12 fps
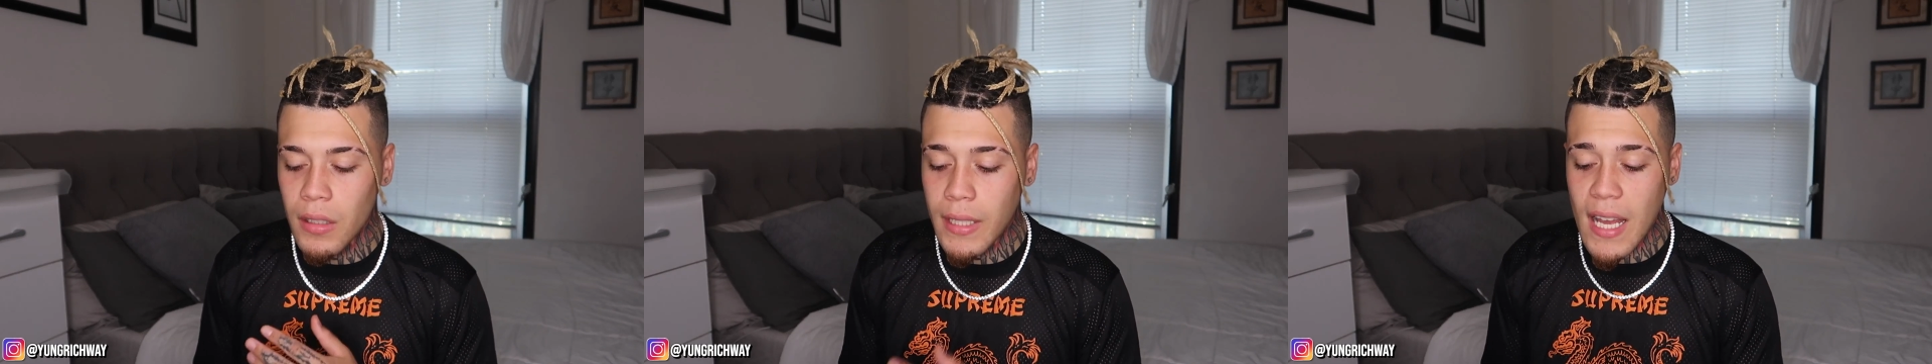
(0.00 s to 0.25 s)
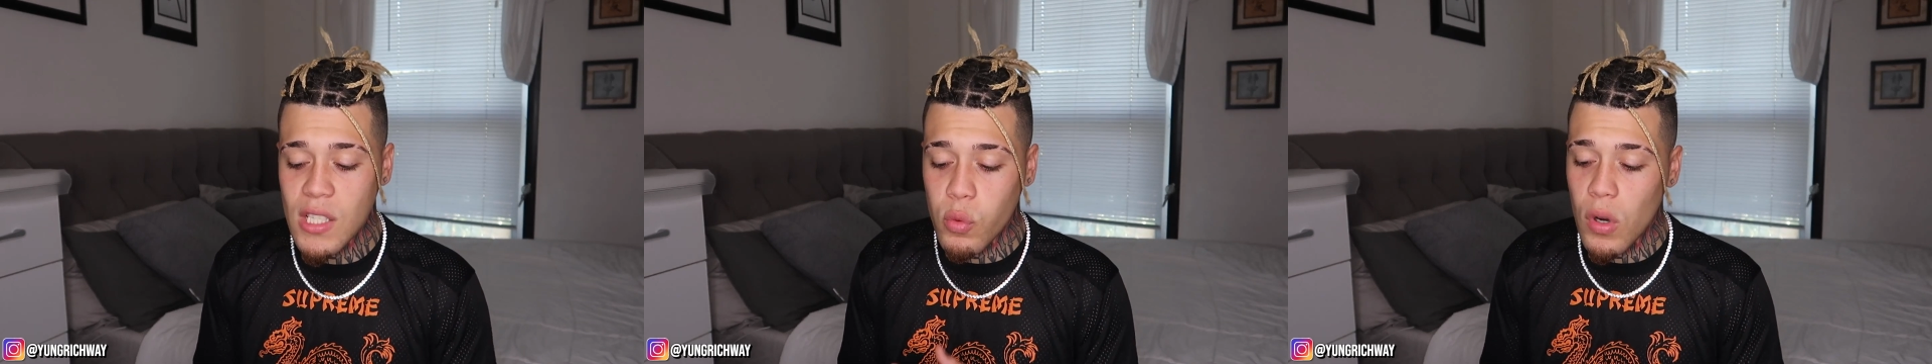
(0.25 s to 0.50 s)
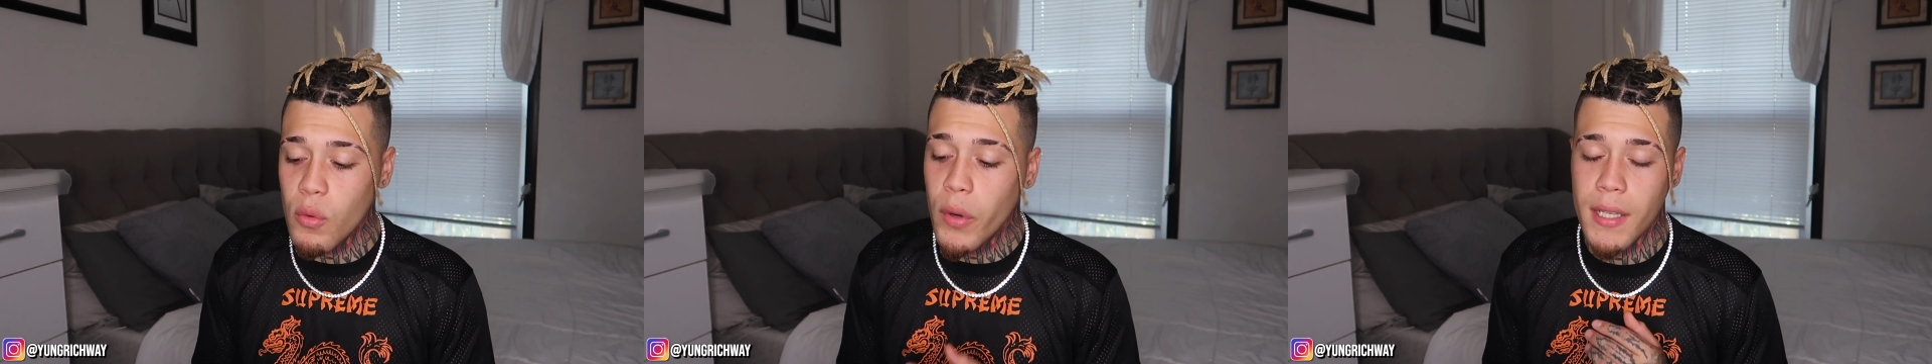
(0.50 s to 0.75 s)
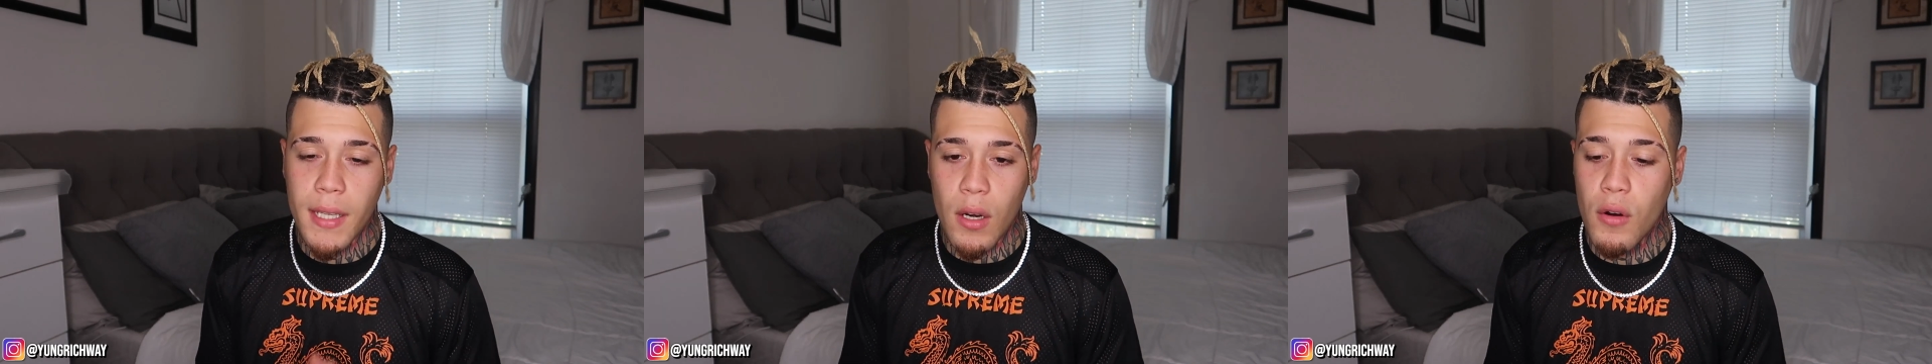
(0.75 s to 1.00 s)
That's one
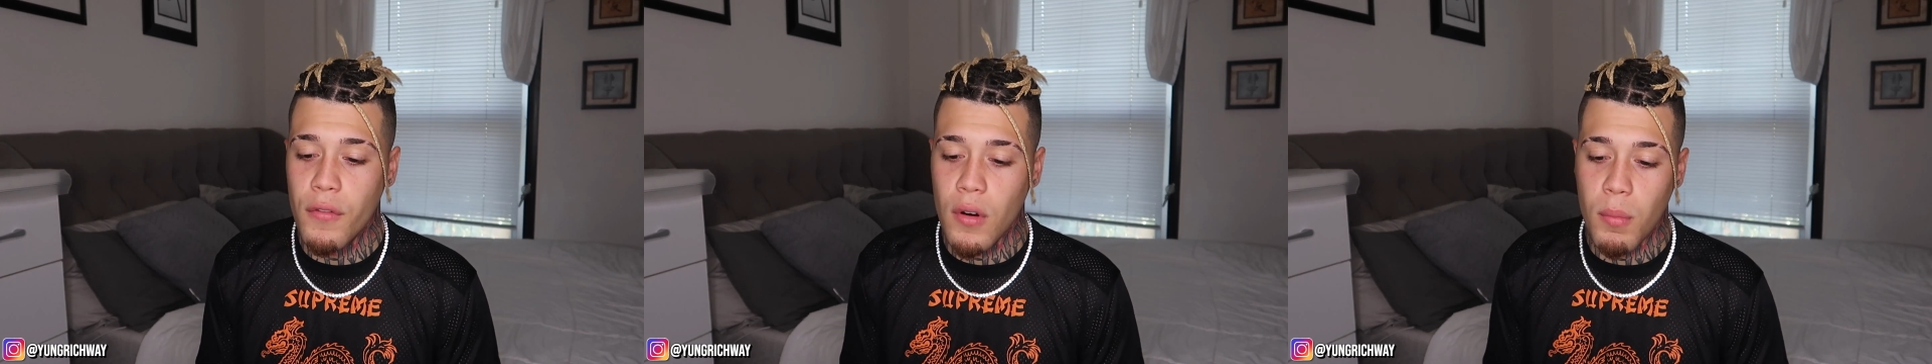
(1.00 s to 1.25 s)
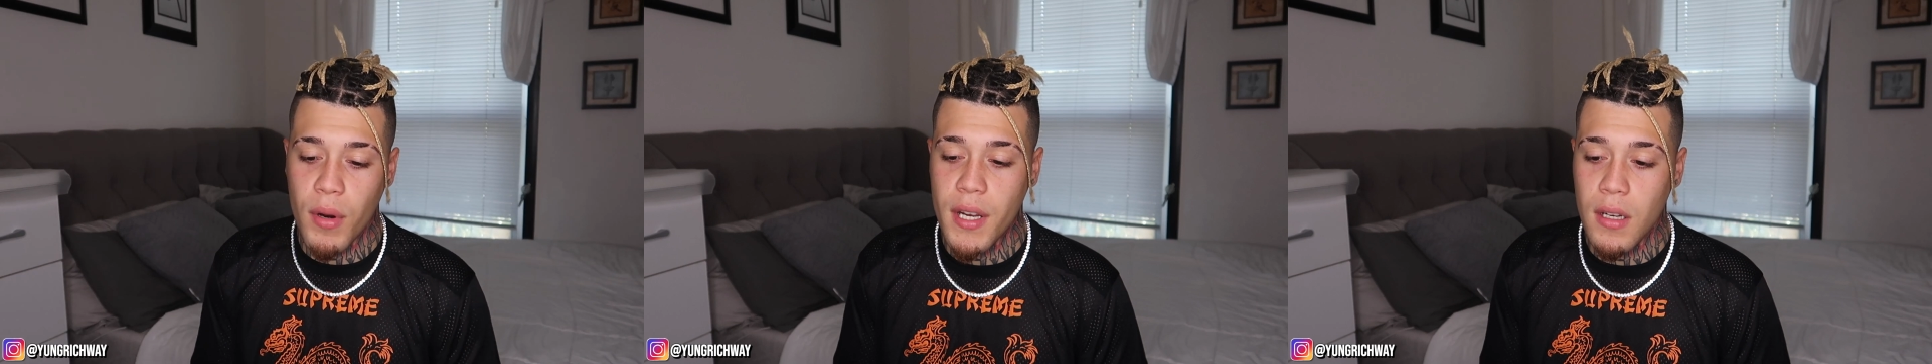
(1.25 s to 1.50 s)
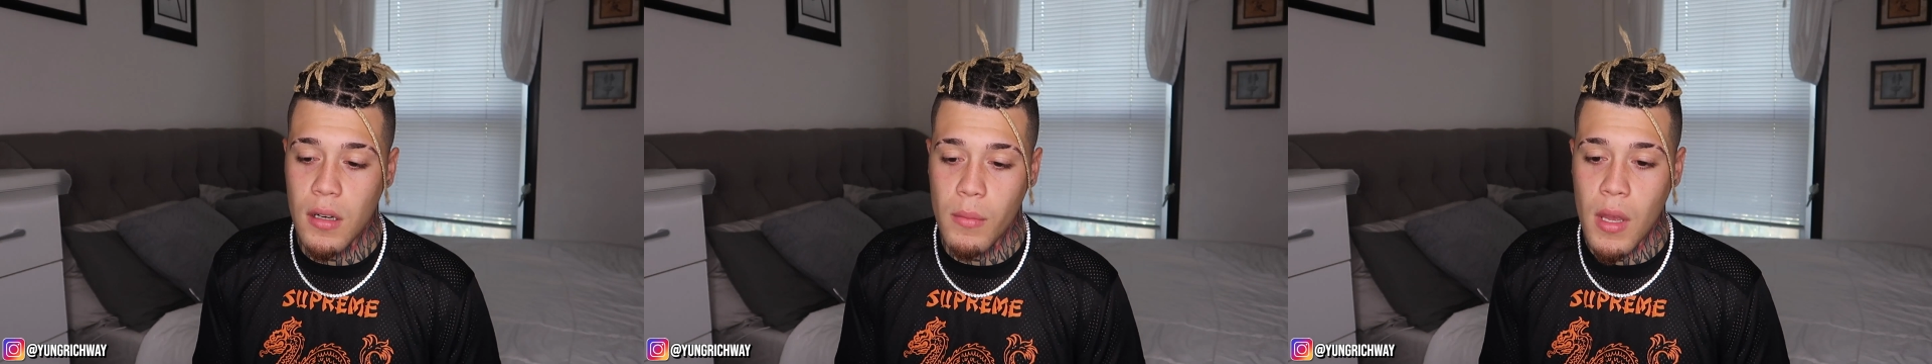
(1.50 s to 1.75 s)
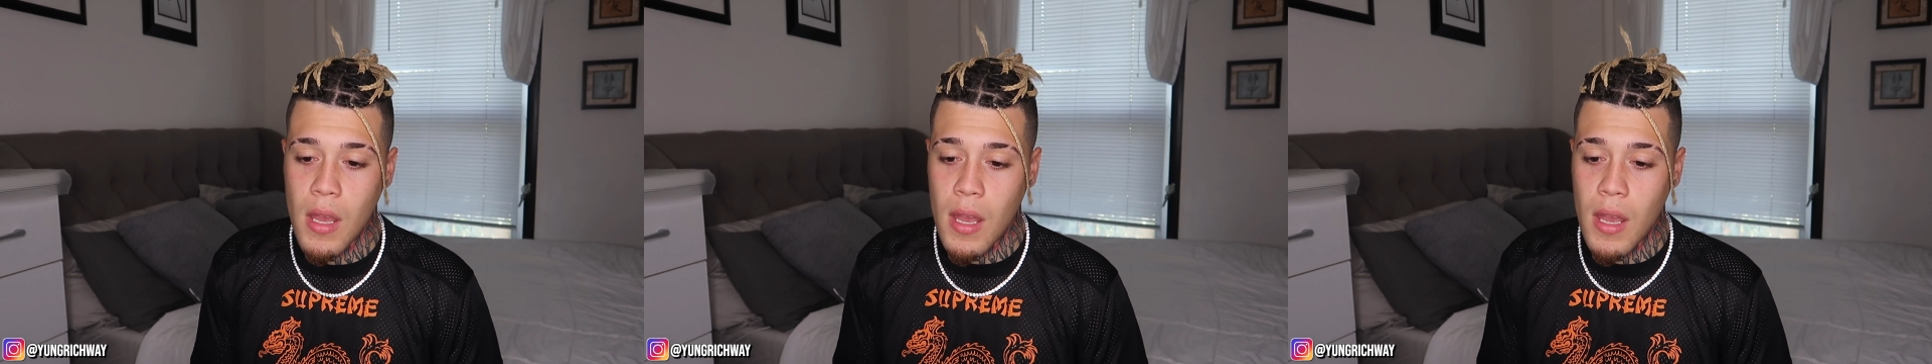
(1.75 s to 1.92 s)
way to get over a breakup.